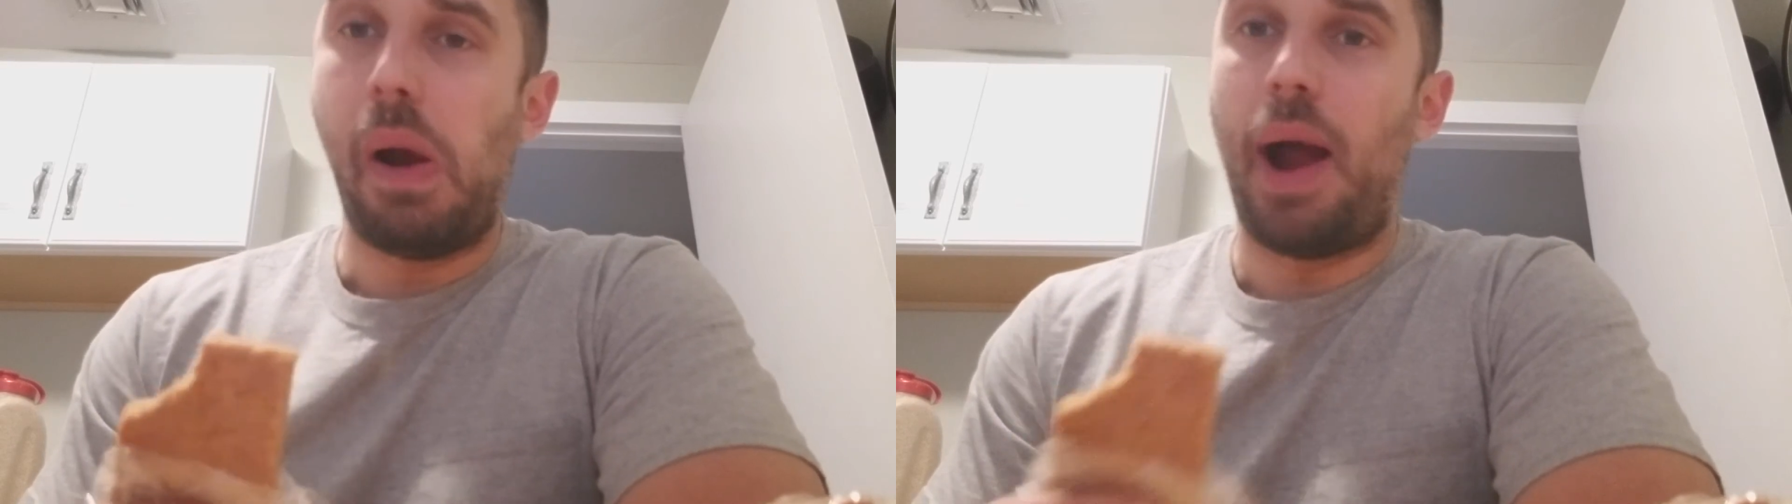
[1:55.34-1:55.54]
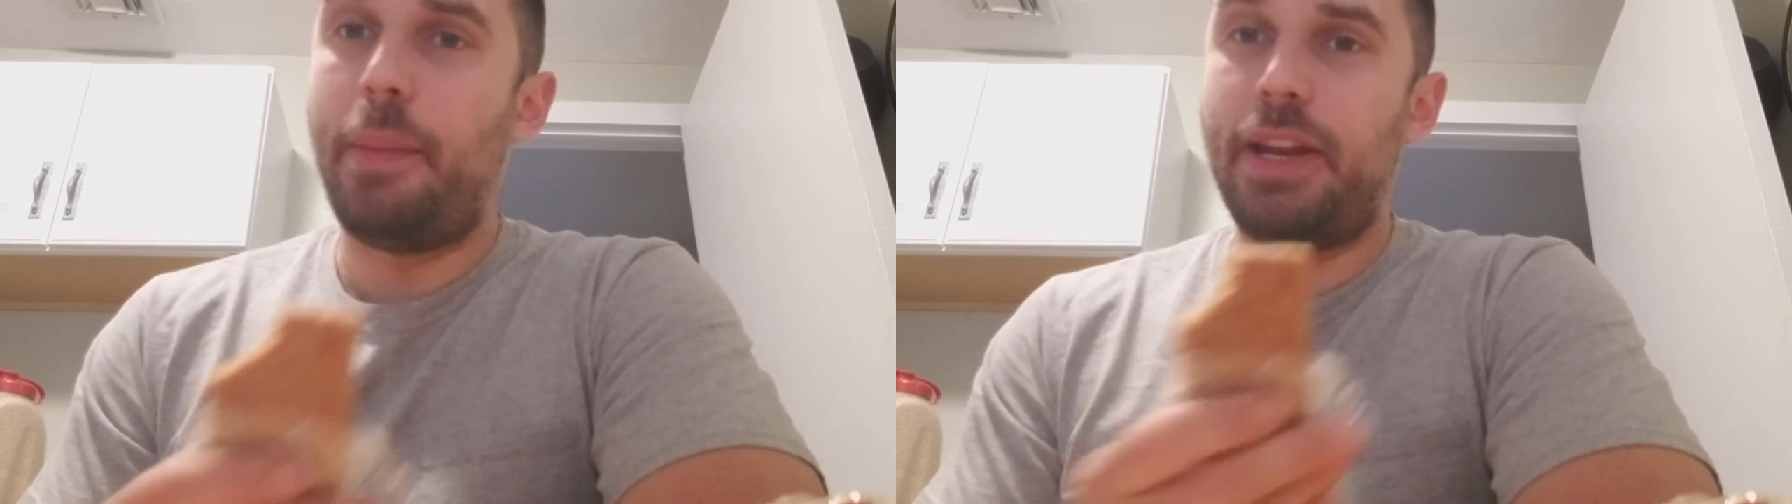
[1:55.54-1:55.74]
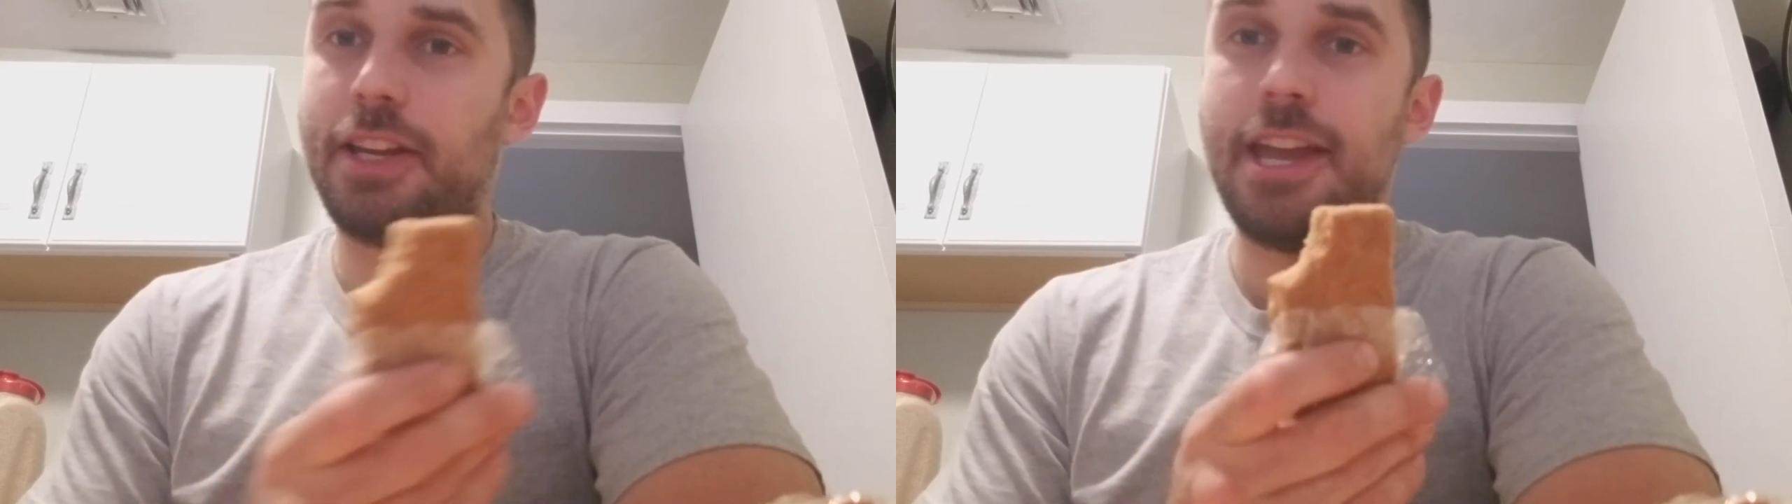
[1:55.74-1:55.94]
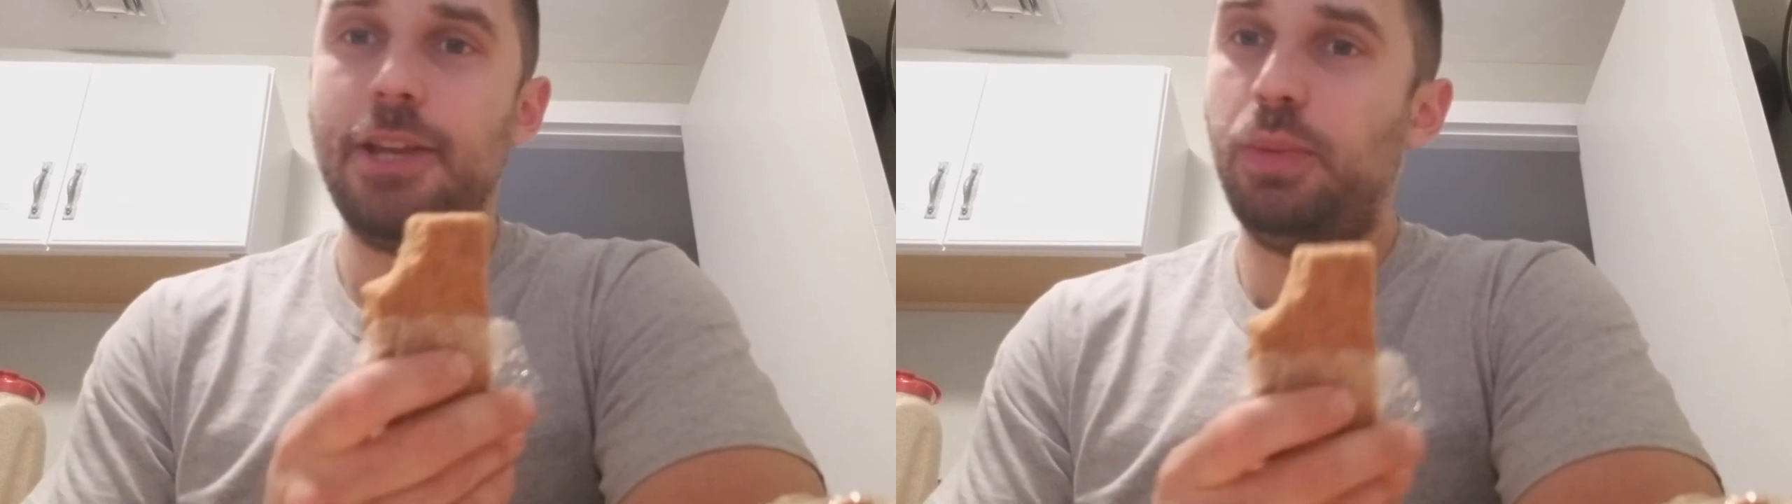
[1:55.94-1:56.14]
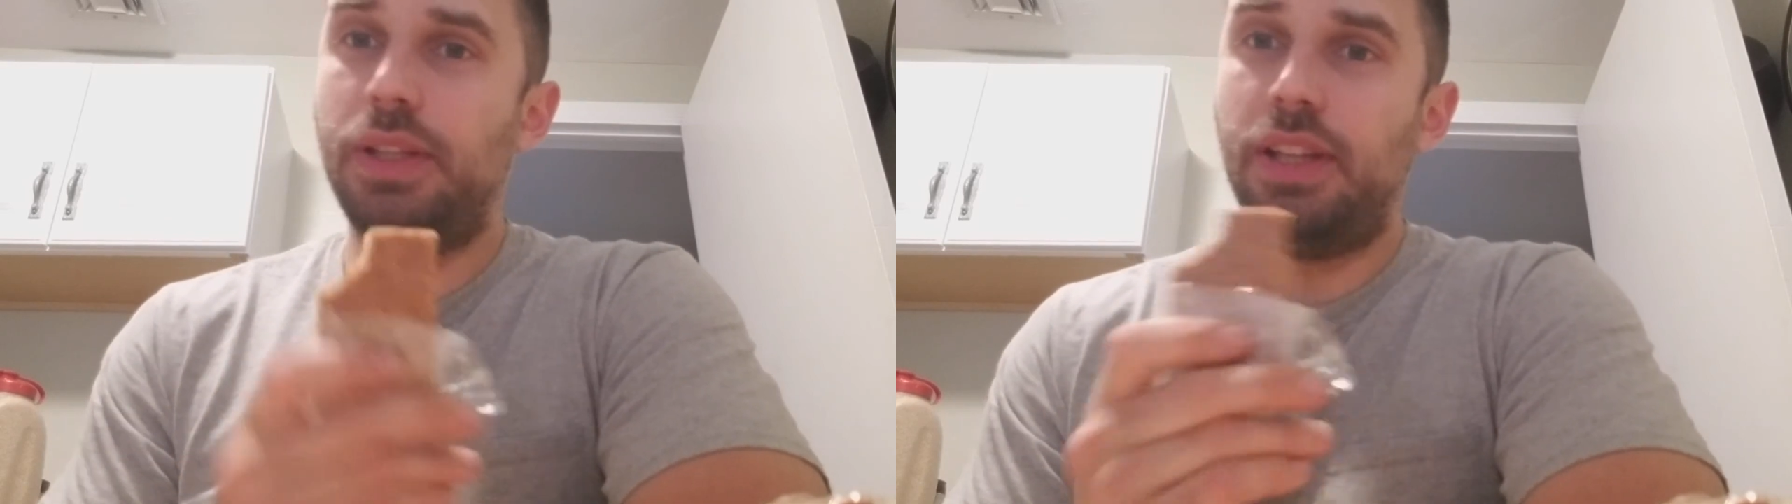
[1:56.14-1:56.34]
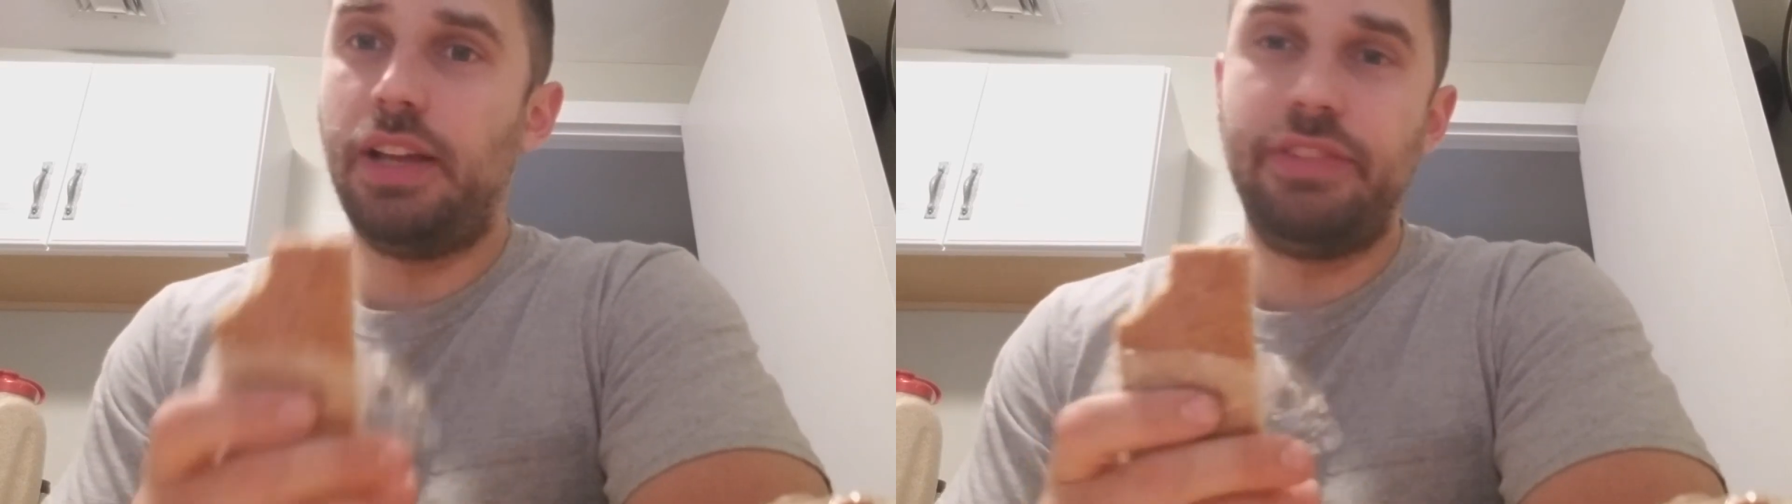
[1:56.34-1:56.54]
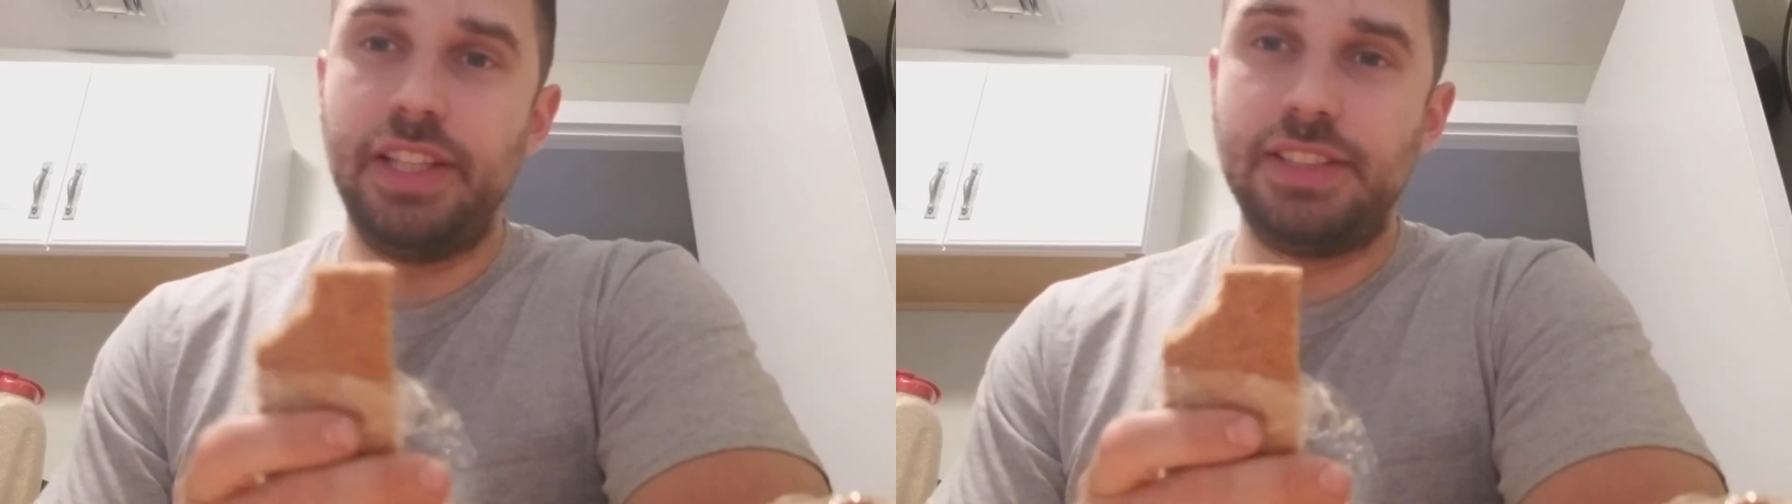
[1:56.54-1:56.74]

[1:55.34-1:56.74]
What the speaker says: I mean, a kid would love this.